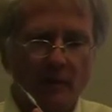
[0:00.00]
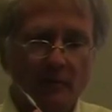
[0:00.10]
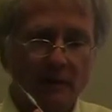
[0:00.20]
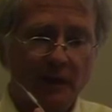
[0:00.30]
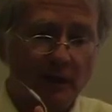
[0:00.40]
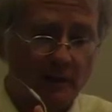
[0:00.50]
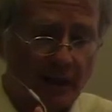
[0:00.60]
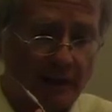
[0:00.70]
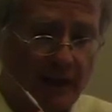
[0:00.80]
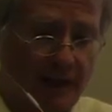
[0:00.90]
the human
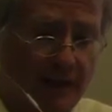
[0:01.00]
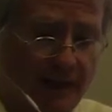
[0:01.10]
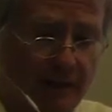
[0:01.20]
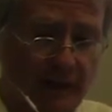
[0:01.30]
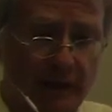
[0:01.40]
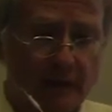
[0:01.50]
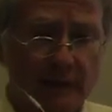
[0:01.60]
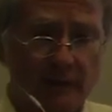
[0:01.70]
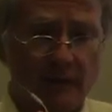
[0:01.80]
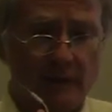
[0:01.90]
genome underlies the
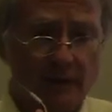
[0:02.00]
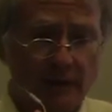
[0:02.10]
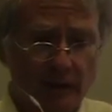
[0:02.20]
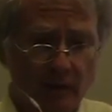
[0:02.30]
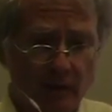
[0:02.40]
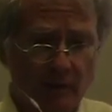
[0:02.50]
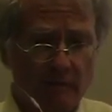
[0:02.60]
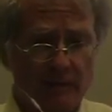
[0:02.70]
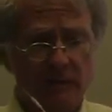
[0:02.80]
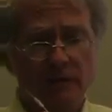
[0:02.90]
fundamental unity of all
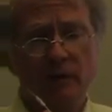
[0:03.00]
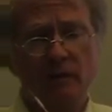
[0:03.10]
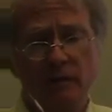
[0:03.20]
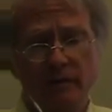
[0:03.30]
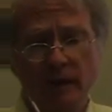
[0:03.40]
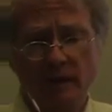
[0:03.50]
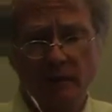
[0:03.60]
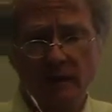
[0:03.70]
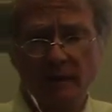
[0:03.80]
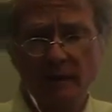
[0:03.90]
members of the human
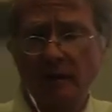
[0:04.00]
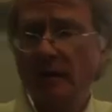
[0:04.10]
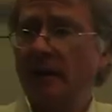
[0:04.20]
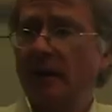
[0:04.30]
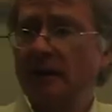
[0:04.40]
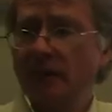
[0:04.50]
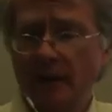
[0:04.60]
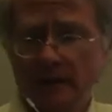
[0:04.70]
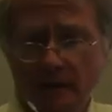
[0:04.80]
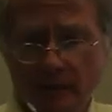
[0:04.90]
family, as
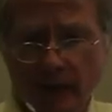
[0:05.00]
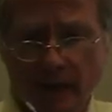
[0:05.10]
well as a